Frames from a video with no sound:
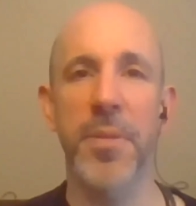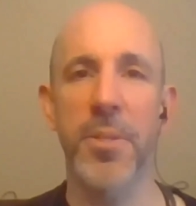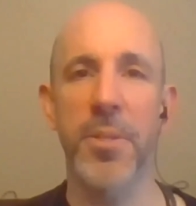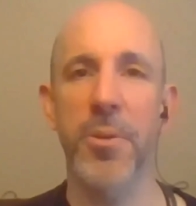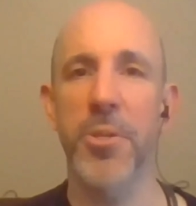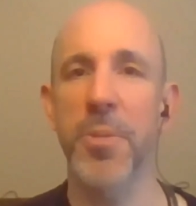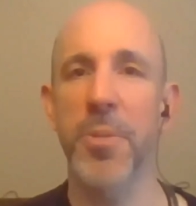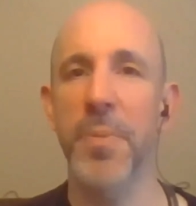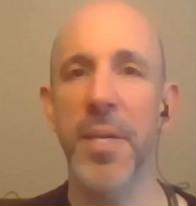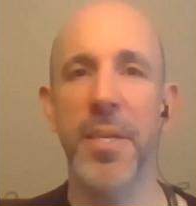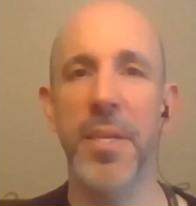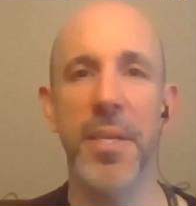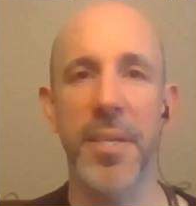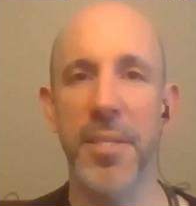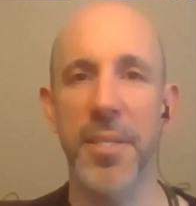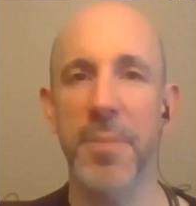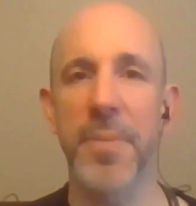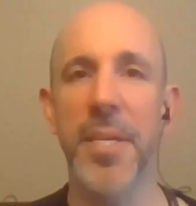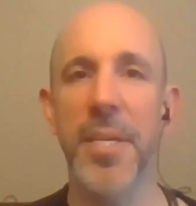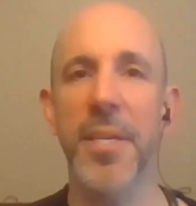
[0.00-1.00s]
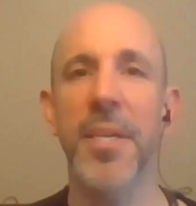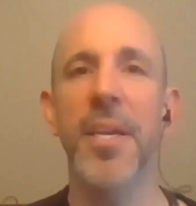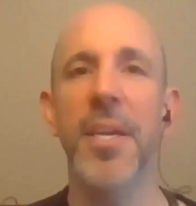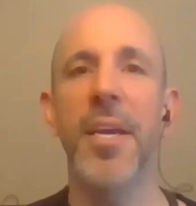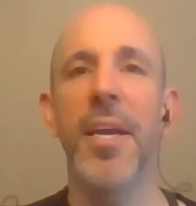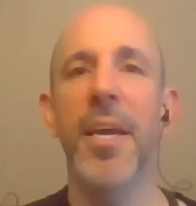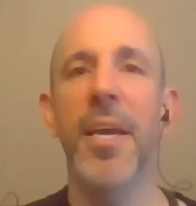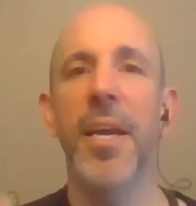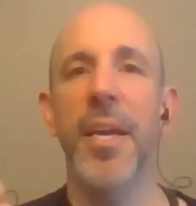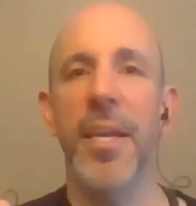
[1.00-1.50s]
social media, it's me,
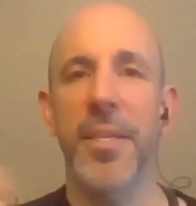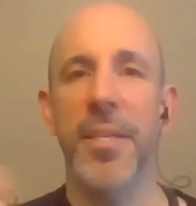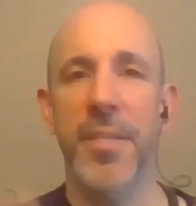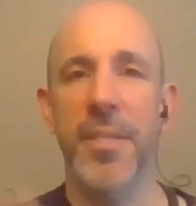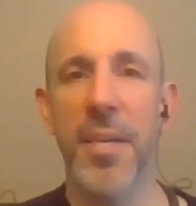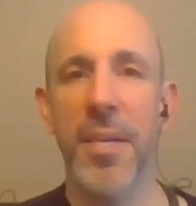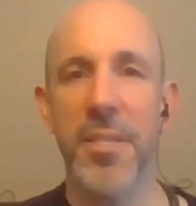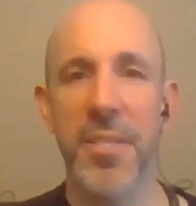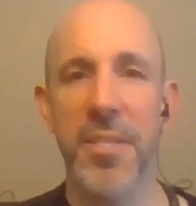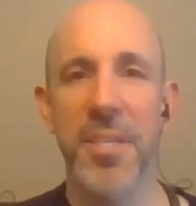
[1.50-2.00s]
it's us,